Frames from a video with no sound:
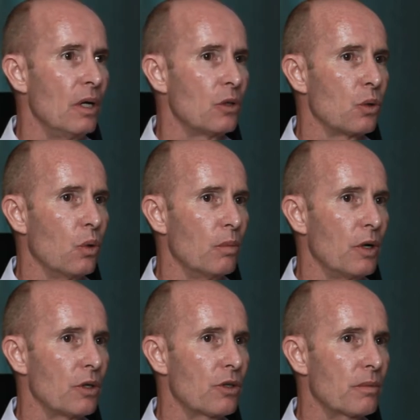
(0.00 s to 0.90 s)
to
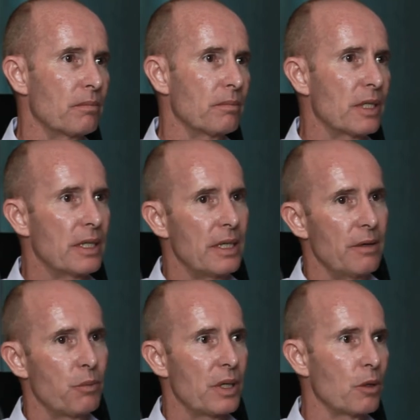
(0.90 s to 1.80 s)
almost see
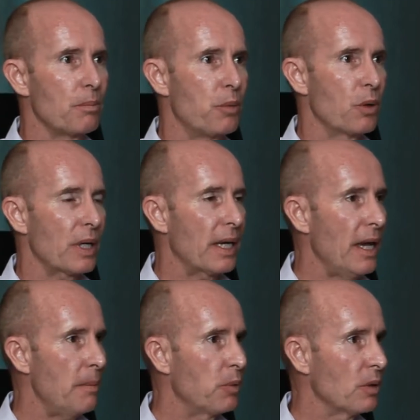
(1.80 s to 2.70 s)
if we could put a
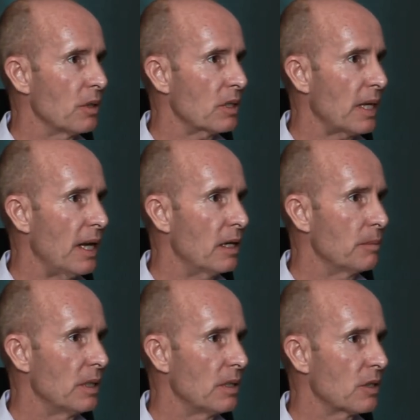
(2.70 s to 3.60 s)
cap on this
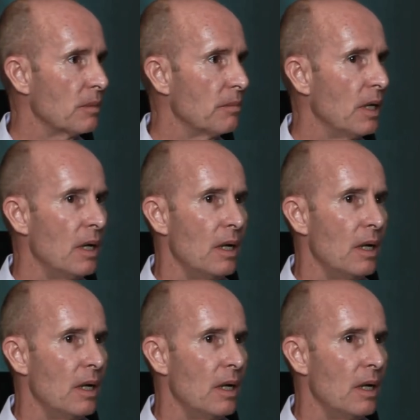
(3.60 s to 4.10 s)
cannibalism